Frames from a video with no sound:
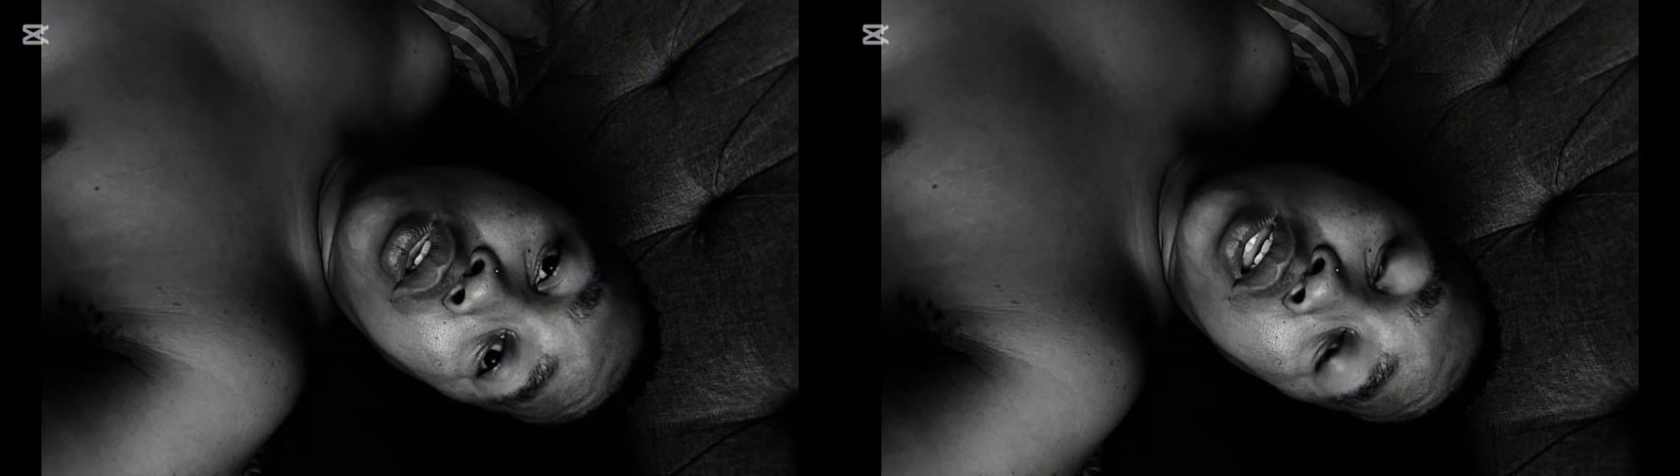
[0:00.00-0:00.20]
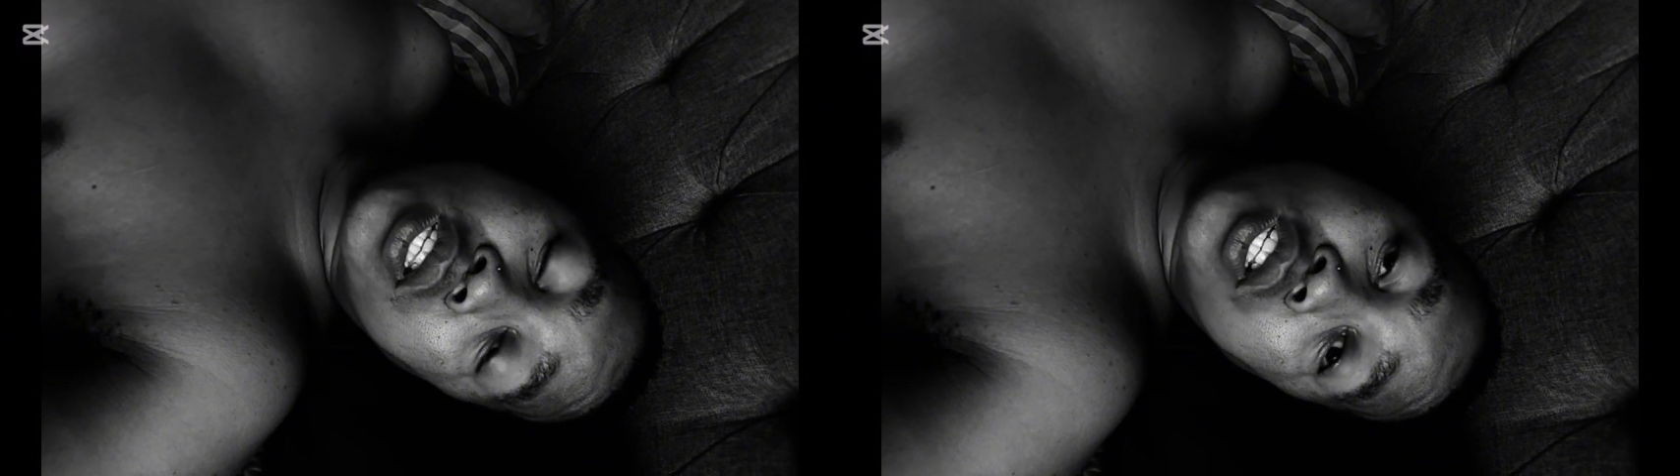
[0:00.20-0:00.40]

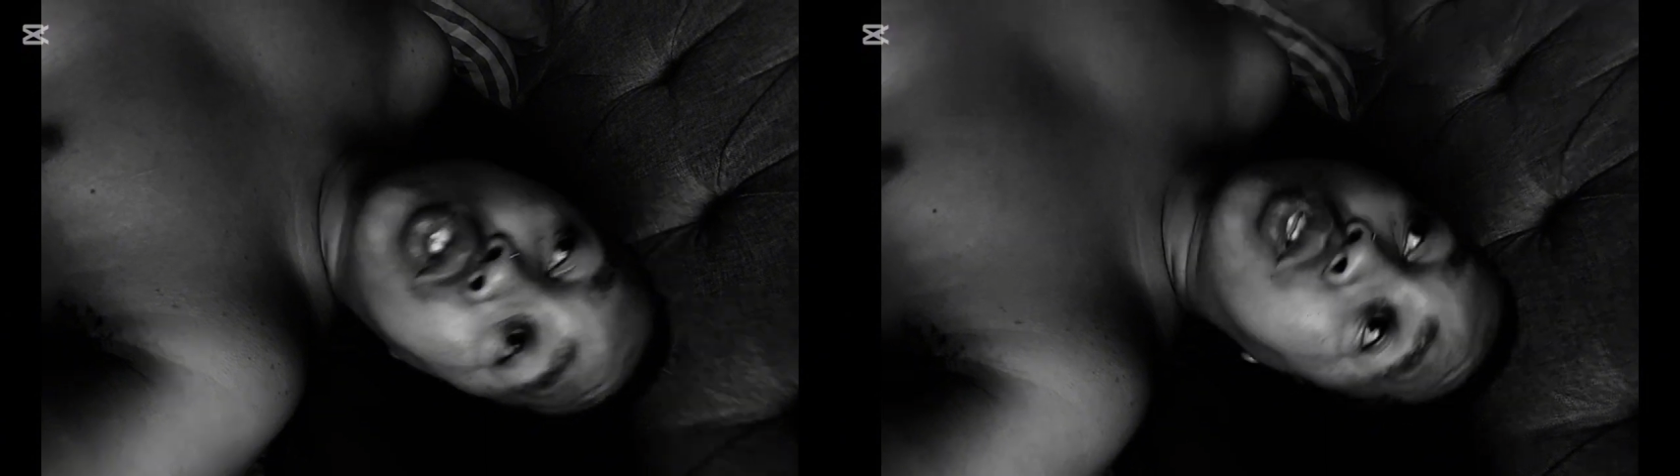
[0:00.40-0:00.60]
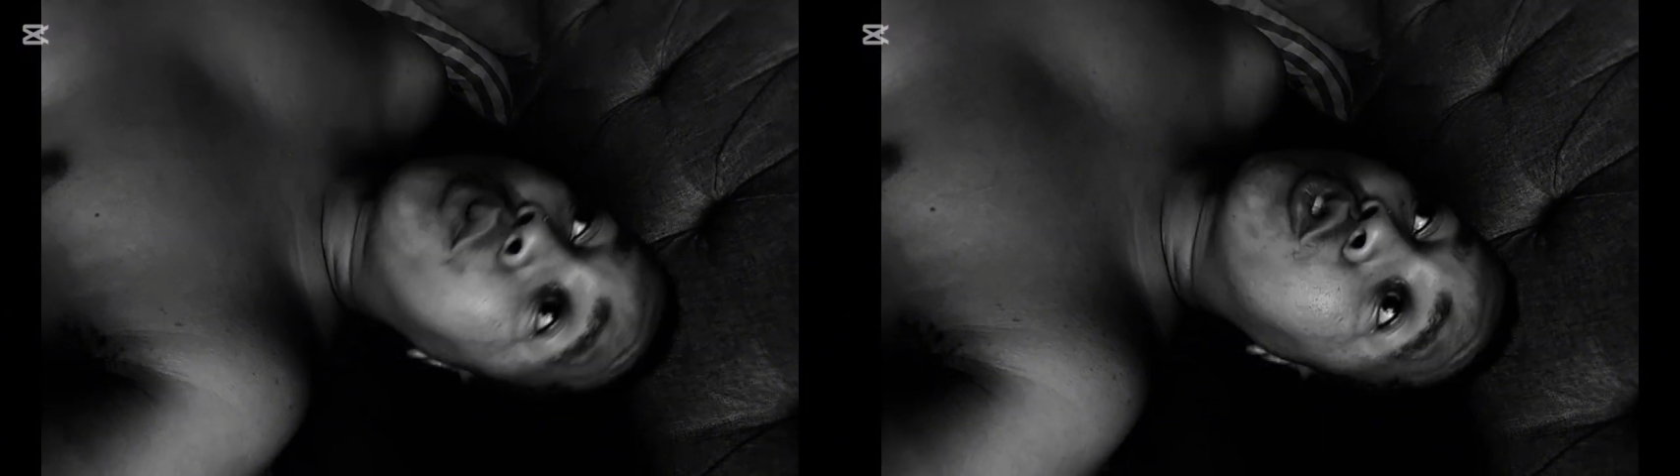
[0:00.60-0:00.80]
Yeah,
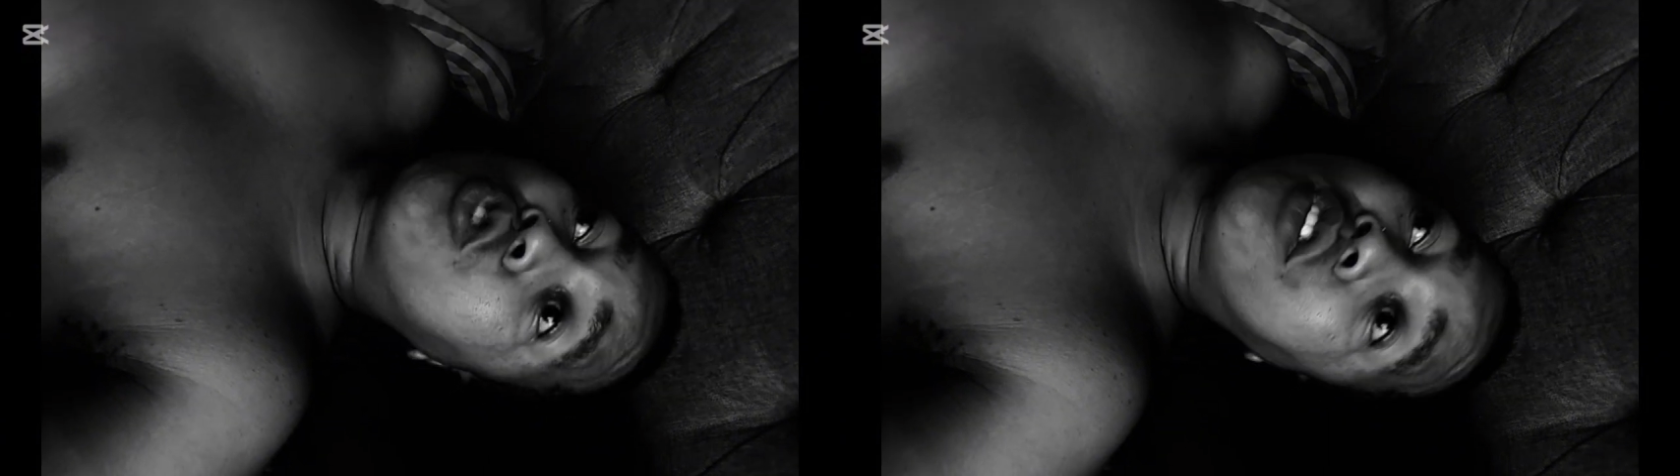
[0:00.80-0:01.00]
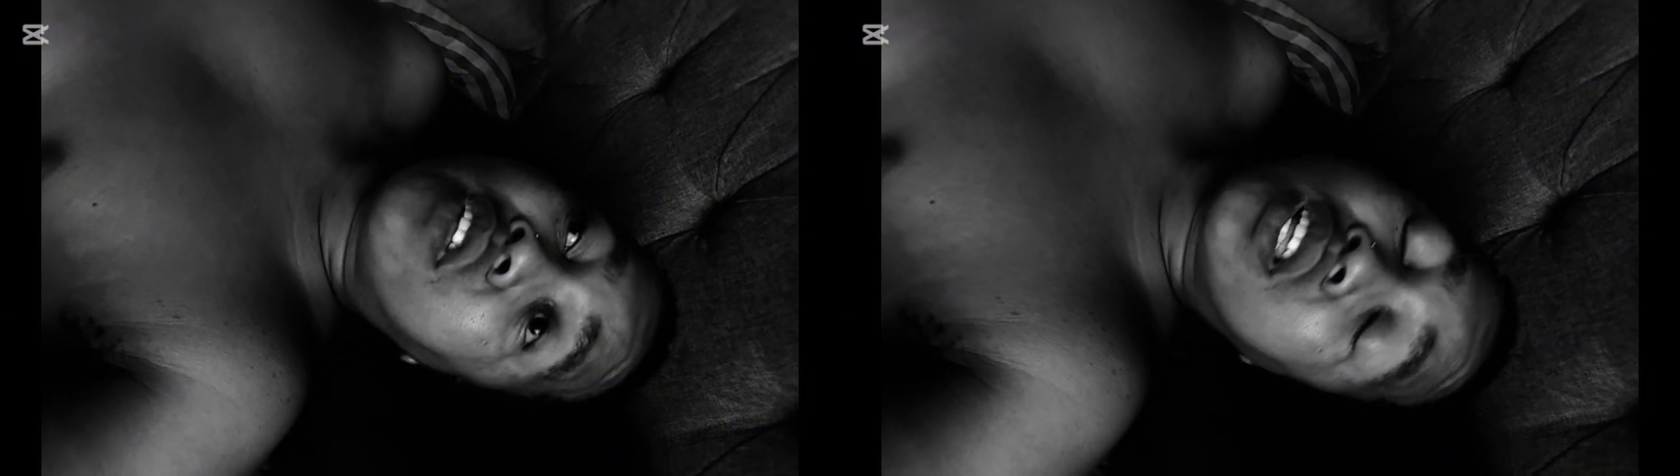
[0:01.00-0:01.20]
so that
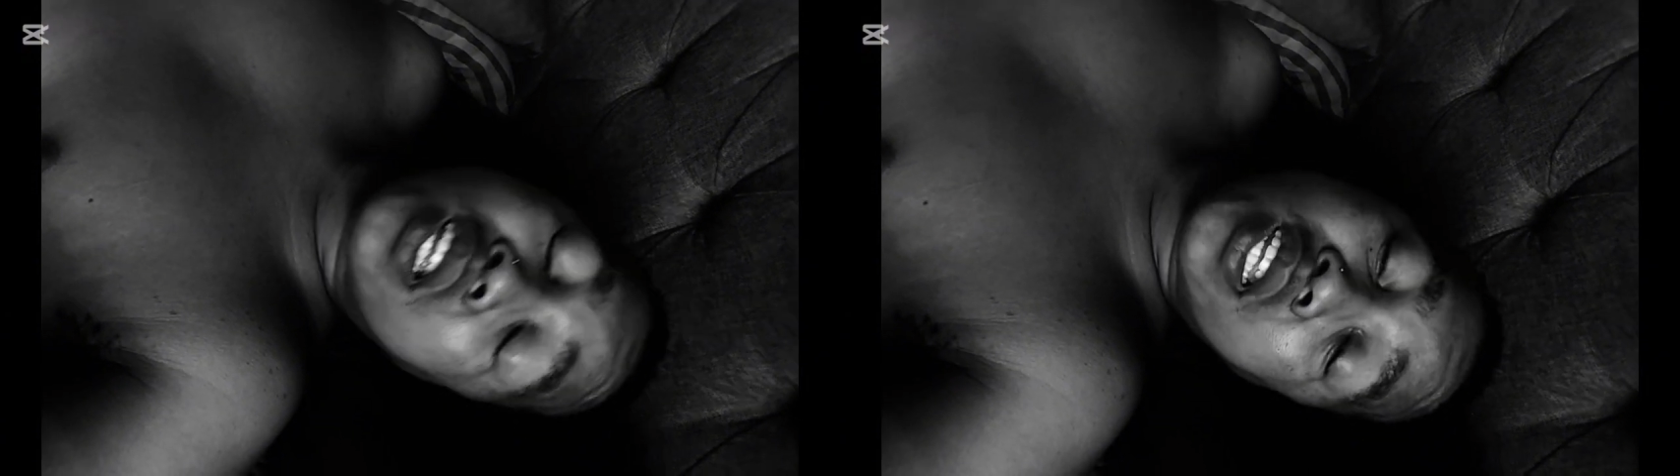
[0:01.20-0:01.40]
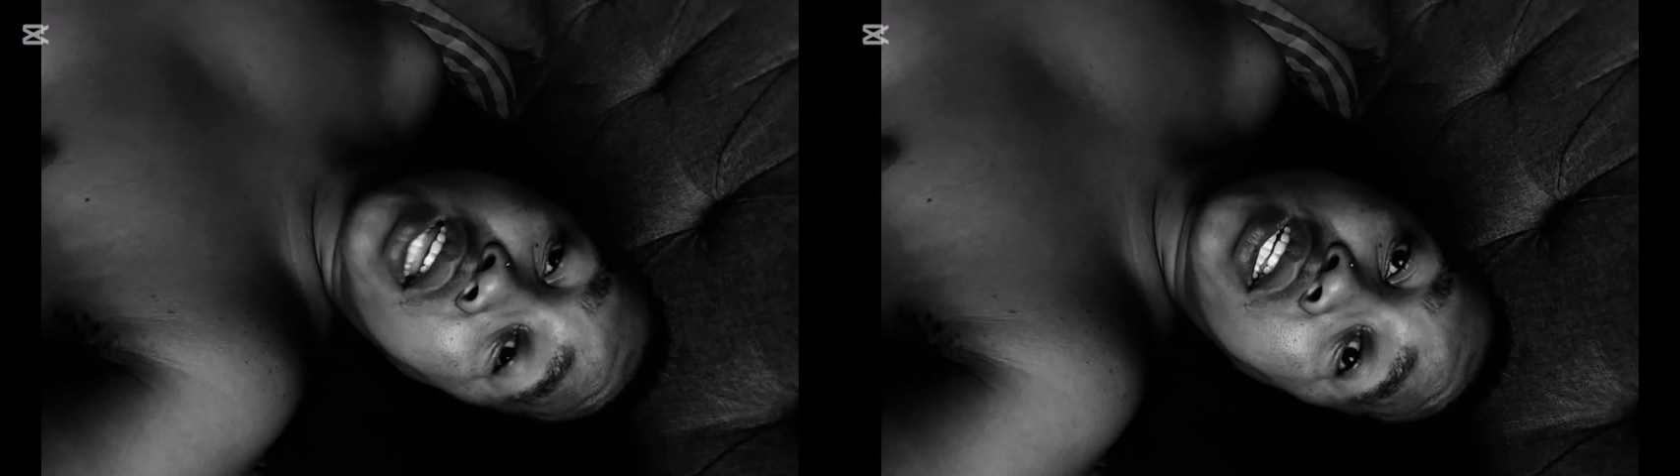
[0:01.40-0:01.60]
bekuthola vele
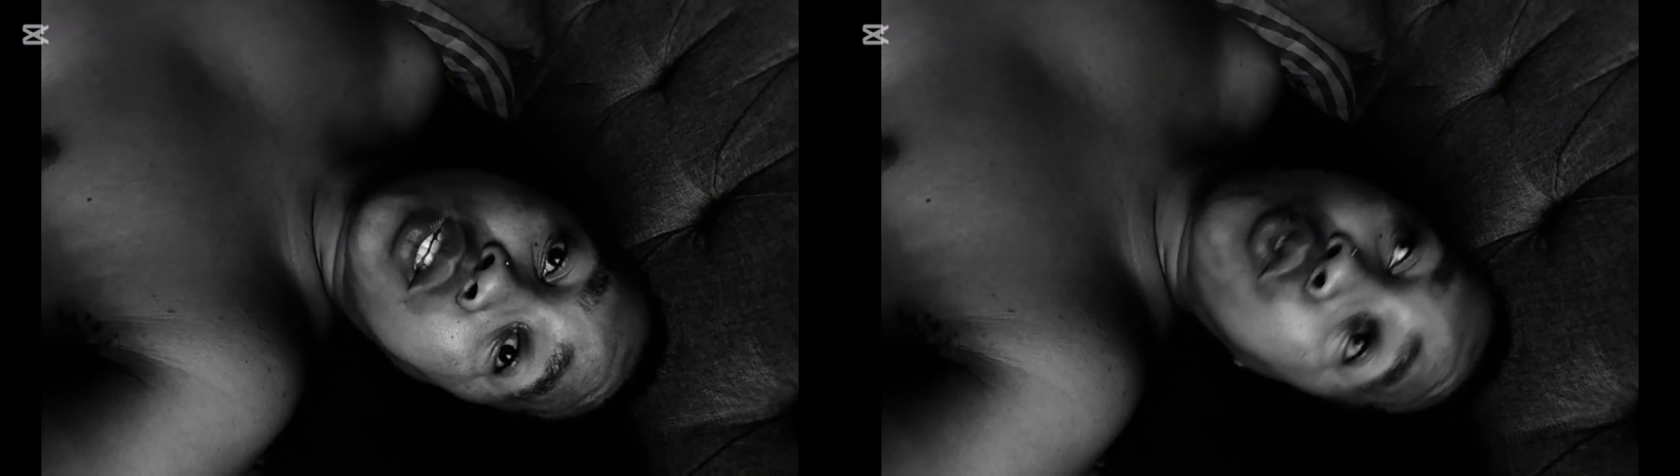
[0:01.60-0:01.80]
red-handed,